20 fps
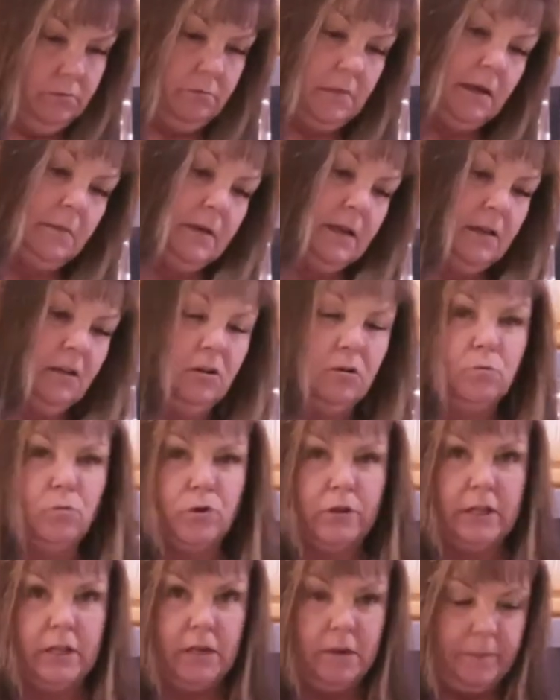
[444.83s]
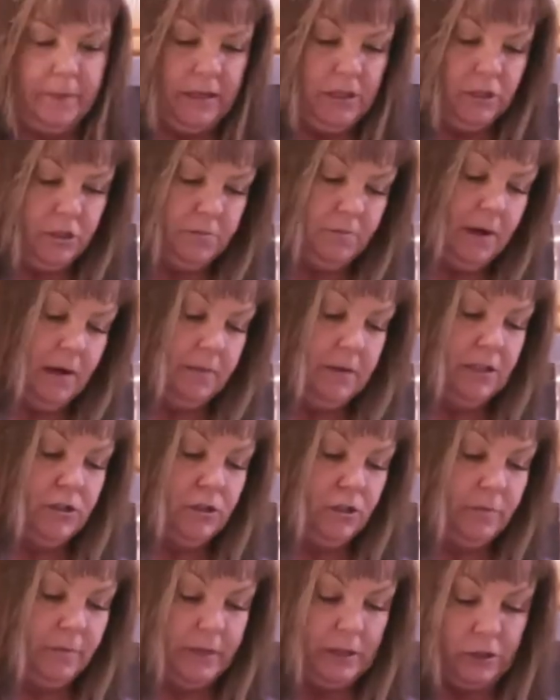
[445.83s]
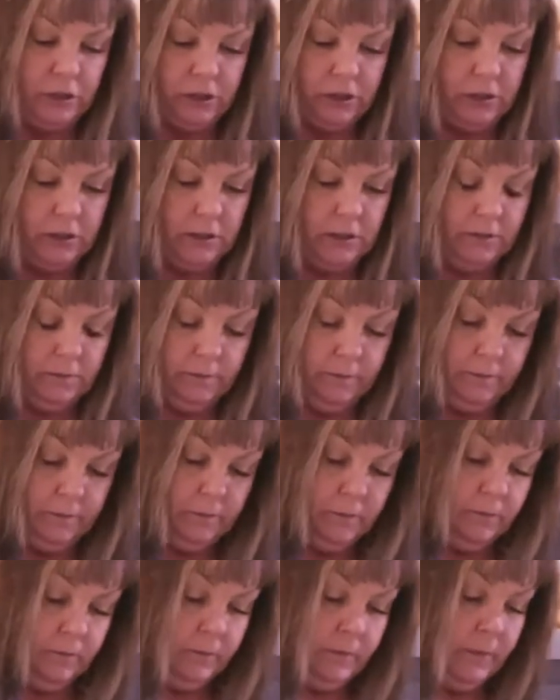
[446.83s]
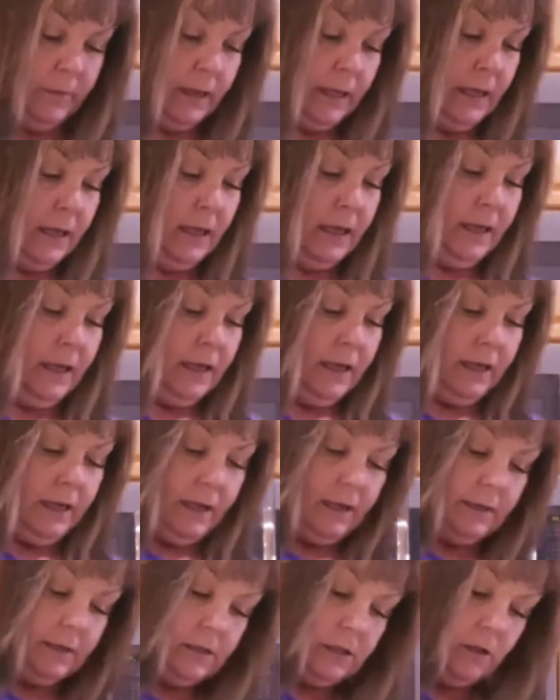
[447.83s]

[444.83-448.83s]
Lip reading: Maybe a little more than a pinch, maybe 2 pinches. So